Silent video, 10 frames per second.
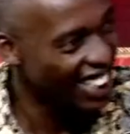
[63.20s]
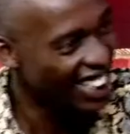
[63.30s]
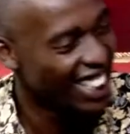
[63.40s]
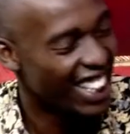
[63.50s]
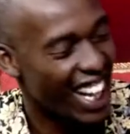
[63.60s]

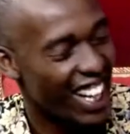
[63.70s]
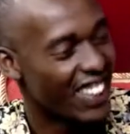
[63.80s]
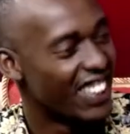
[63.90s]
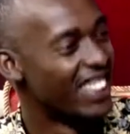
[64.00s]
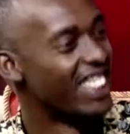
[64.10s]
set.
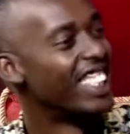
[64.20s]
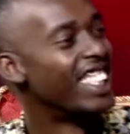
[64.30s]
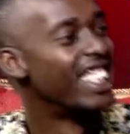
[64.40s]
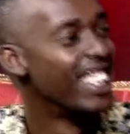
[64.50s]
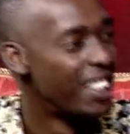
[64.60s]
Hello.
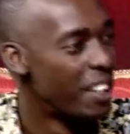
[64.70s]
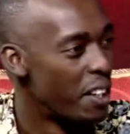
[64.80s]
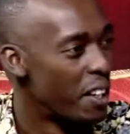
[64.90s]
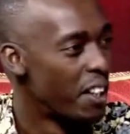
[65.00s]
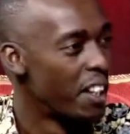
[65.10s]
What's your good
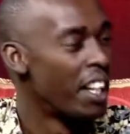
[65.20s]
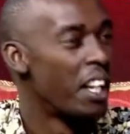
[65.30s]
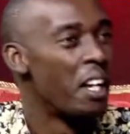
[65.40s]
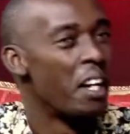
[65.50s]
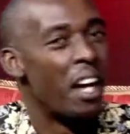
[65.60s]
name?
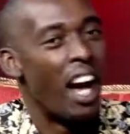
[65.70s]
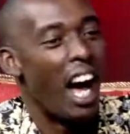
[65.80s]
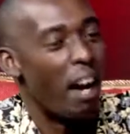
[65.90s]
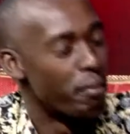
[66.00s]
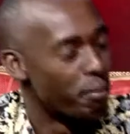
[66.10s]

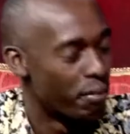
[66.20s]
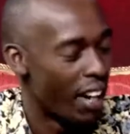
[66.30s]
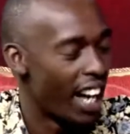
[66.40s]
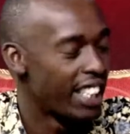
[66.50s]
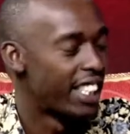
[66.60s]

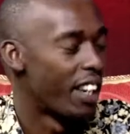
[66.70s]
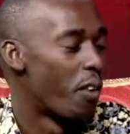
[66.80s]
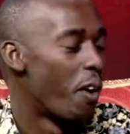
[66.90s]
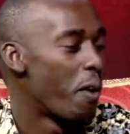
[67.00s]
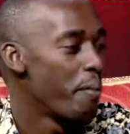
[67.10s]
Isaac
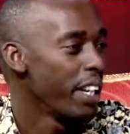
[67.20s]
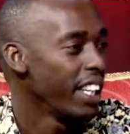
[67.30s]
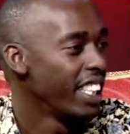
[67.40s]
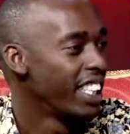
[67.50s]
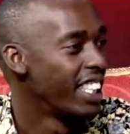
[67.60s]
Wahome.
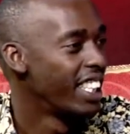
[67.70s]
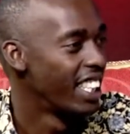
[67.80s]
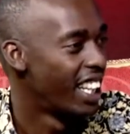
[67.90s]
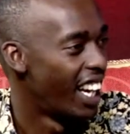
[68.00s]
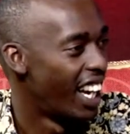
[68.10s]

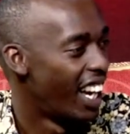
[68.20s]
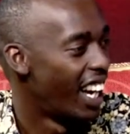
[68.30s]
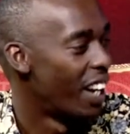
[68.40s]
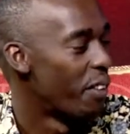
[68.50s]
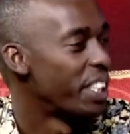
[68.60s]

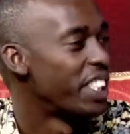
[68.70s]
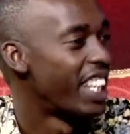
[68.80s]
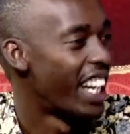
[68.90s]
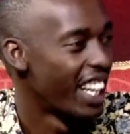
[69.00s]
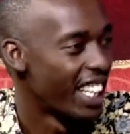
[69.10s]

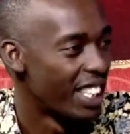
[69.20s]
Washira.